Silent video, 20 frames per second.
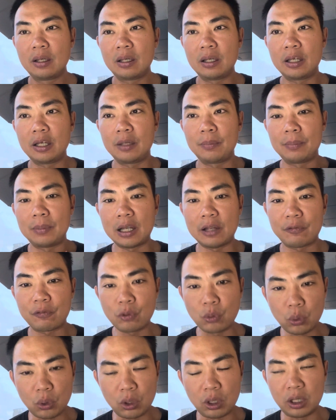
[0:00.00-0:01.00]
left
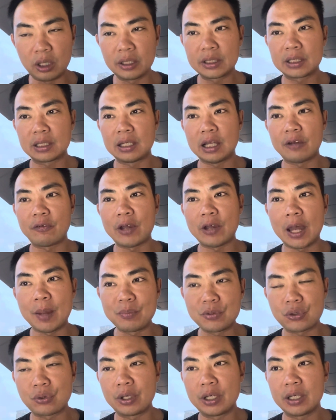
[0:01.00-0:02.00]
quads, left
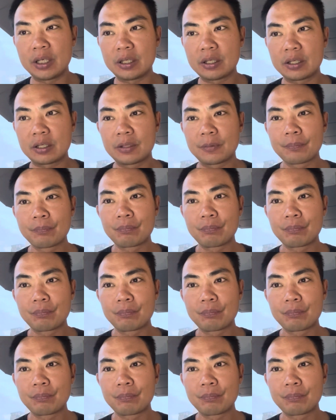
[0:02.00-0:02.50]
hamstrings,